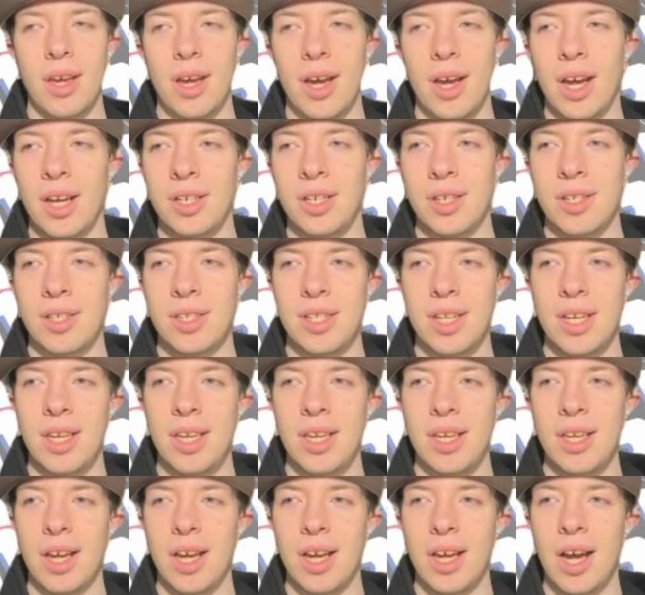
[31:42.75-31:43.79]
I
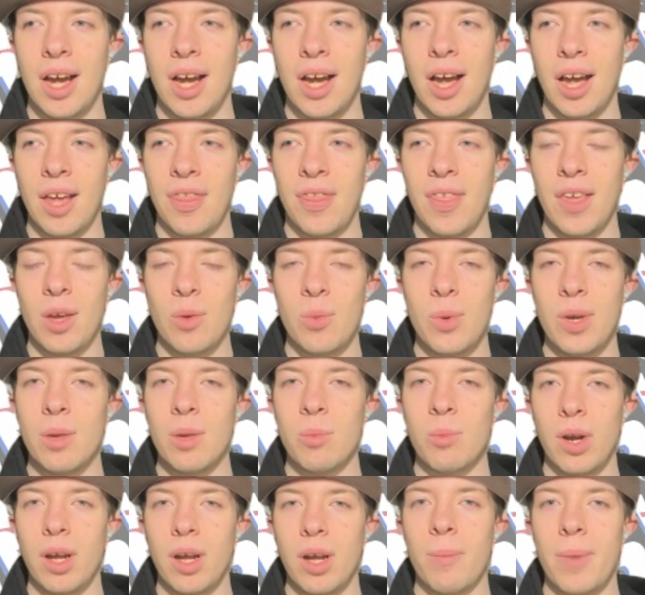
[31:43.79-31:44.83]
think we
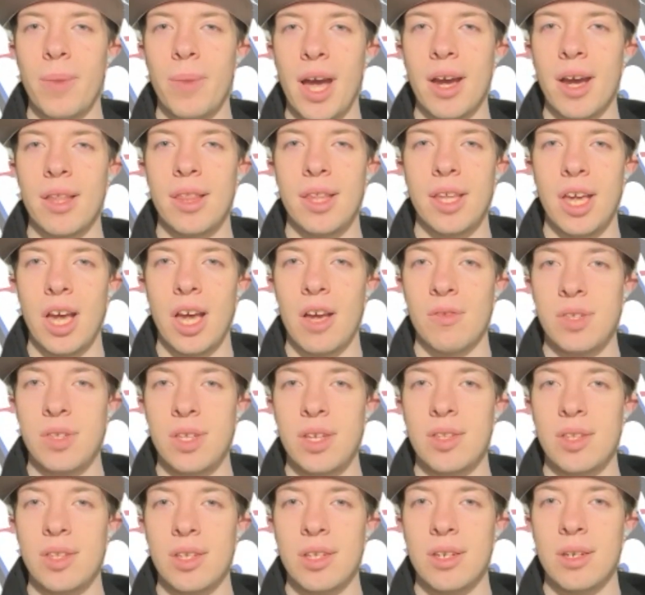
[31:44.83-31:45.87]
can bring him back in the
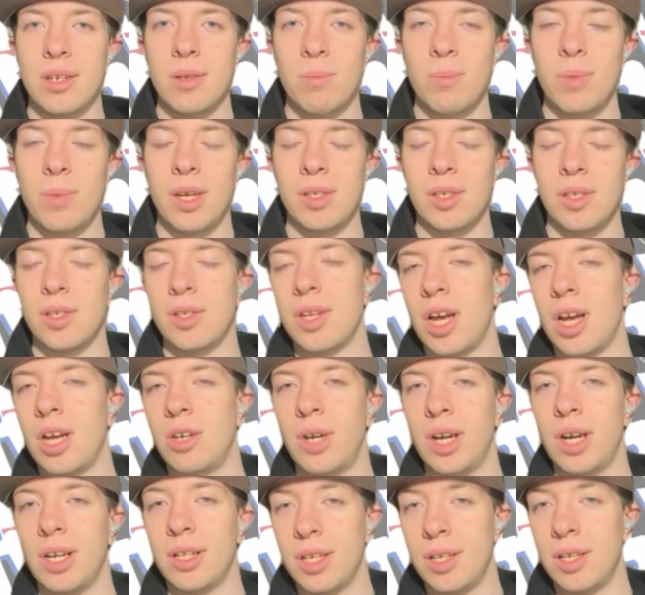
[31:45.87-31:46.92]
offseason because his
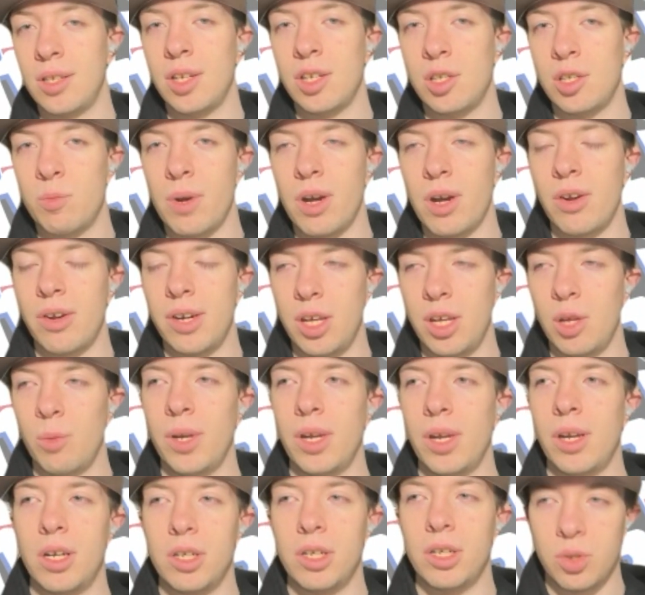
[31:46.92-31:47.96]
contract is expiring. He'll
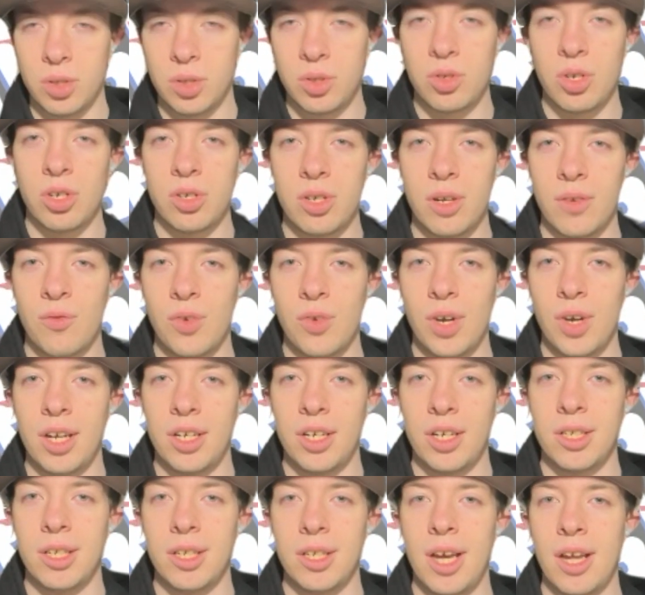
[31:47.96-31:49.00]
be an unrestricted free
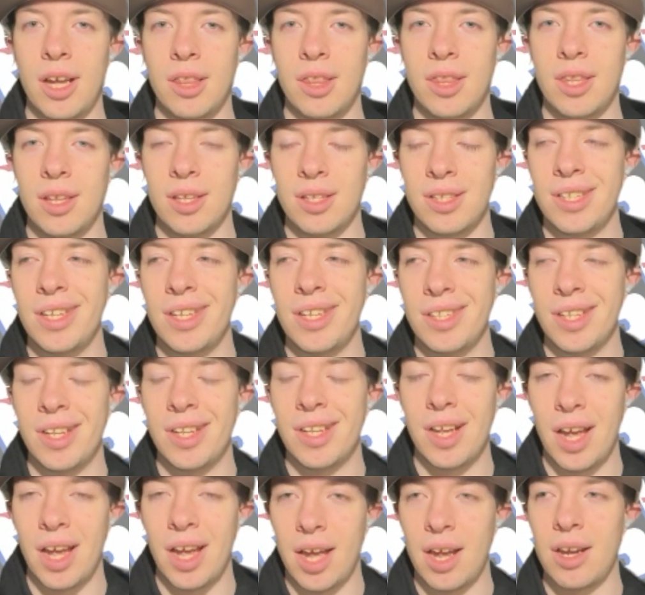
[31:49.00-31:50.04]
agent at the
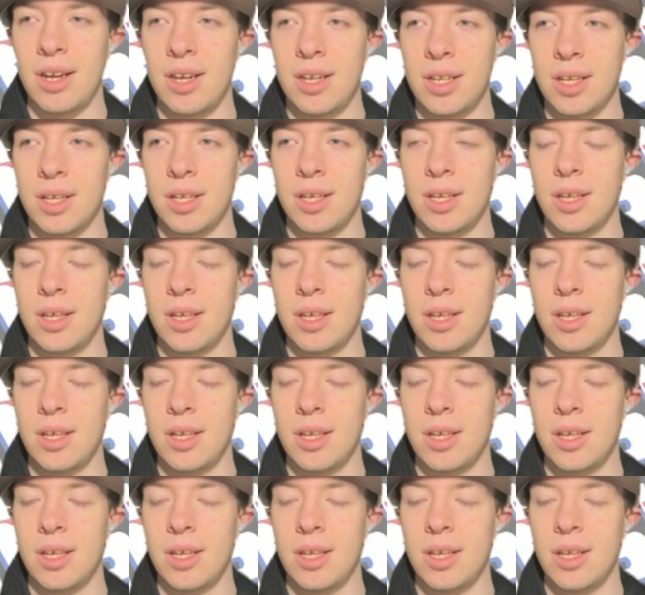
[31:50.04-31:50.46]
season end.